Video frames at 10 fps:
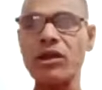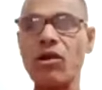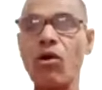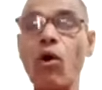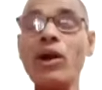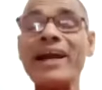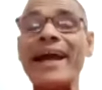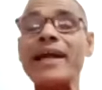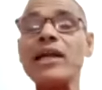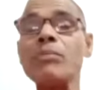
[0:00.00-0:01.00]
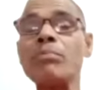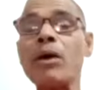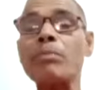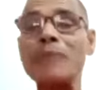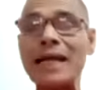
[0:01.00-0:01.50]
all kind of
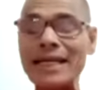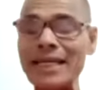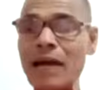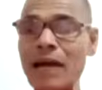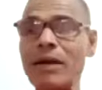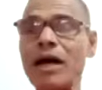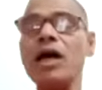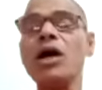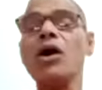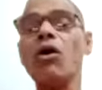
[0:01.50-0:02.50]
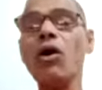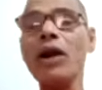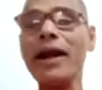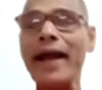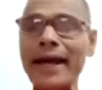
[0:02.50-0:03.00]
pranayama, all
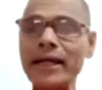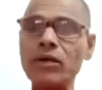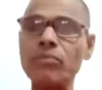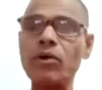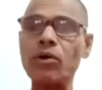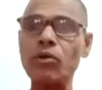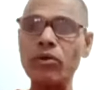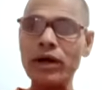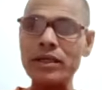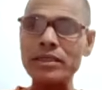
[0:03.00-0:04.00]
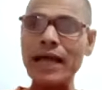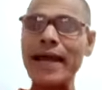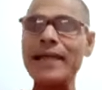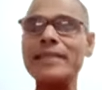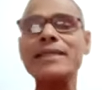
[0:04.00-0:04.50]
kind of kundalini
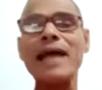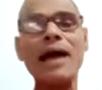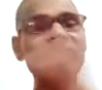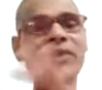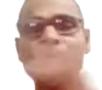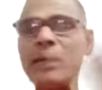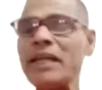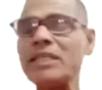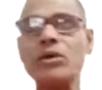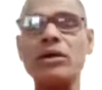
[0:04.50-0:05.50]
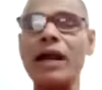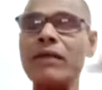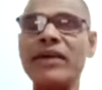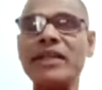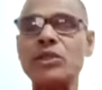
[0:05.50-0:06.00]
science. I'm very pretty sure and
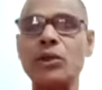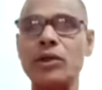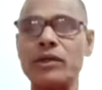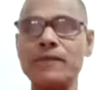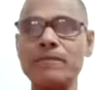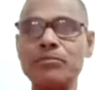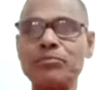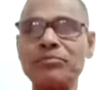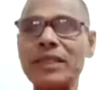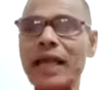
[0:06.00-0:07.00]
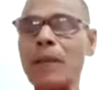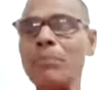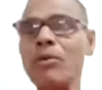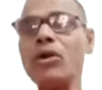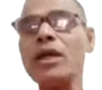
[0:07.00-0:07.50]
very sure.
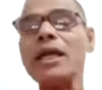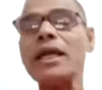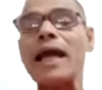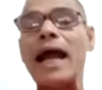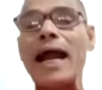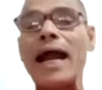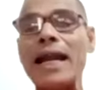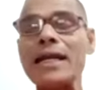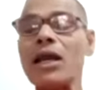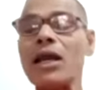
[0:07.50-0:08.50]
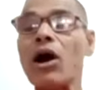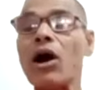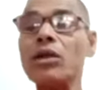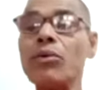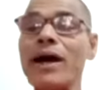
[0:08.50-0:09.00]
Therefore, and
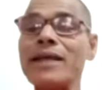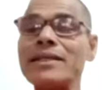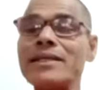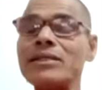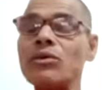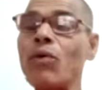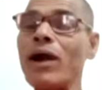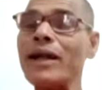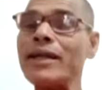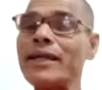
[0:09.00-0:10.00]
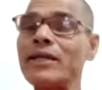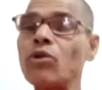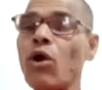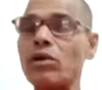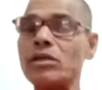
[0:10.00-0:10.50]
otherwise, what he
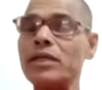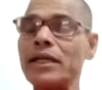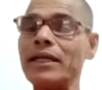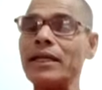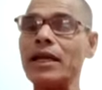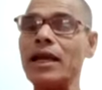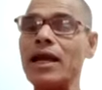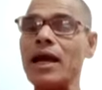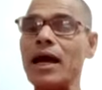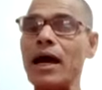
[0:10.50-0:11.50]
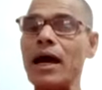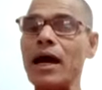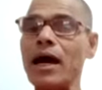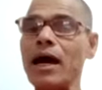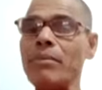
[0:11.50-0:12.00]
taught in the
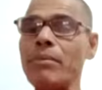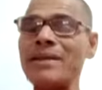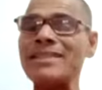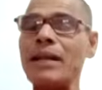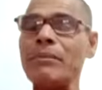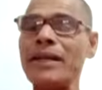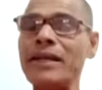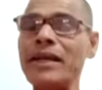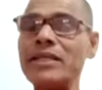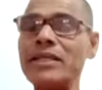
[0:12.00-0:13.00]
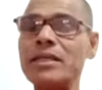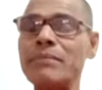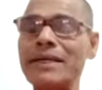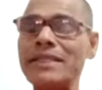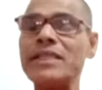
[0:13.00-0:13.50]
vipassana meditation,
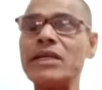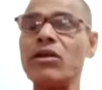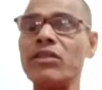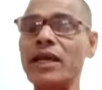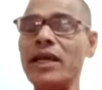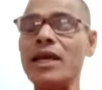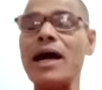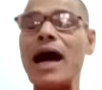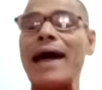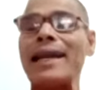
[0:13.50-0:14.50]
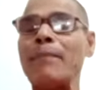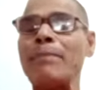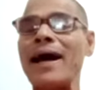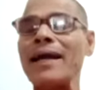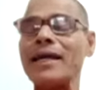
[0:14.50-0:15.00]
meditate on the
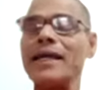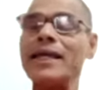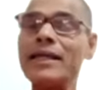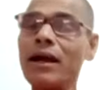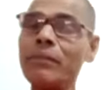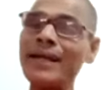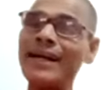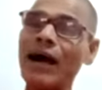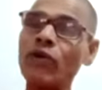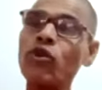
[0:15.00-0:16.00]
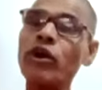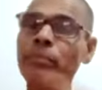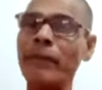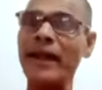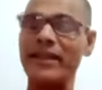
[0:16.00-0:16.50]
anapana, incoming and outgoing
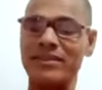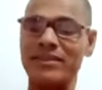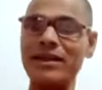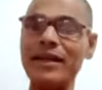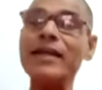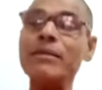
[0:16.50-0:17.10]
breath. It